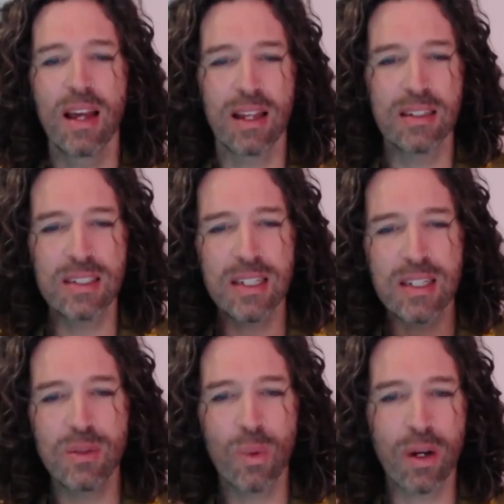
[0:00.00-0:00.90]
and
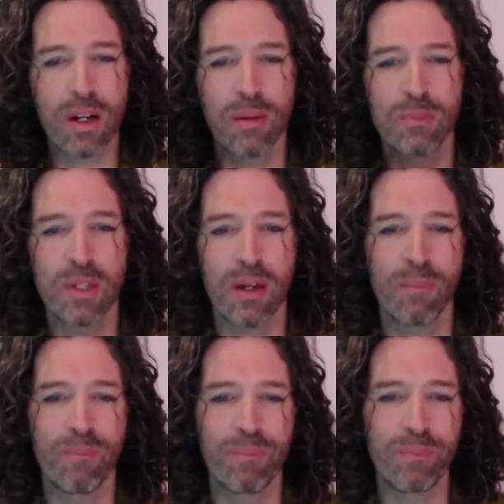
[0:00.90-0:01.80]
see what comes
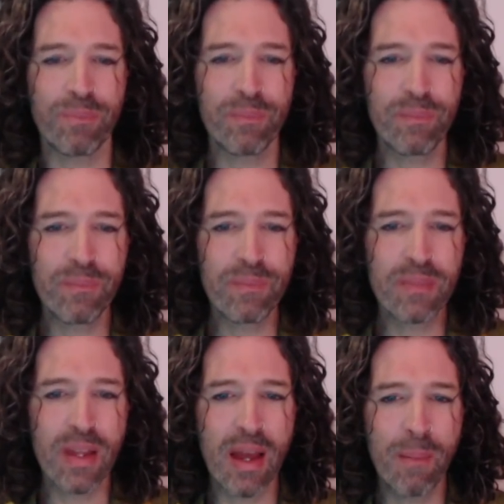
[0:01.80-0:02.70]
up.
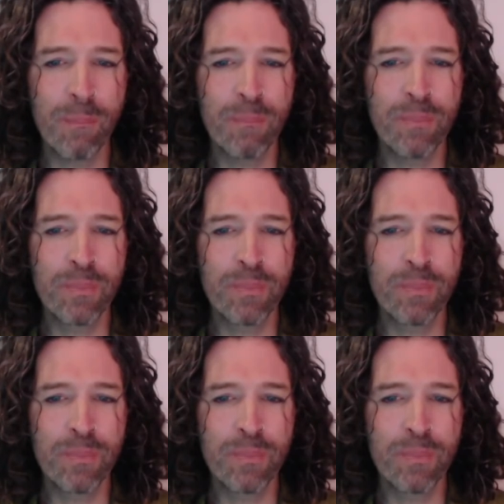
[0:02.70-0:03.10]
Um,